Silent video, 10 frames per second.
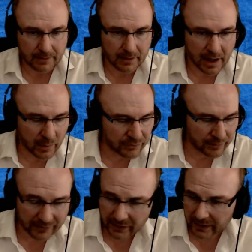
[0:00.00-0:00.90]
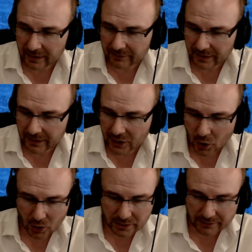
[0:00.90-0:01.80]
I went from very, very
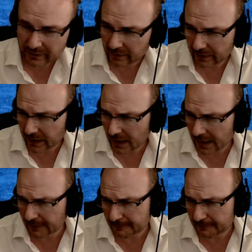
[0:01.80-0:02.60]
cold to very, very hot.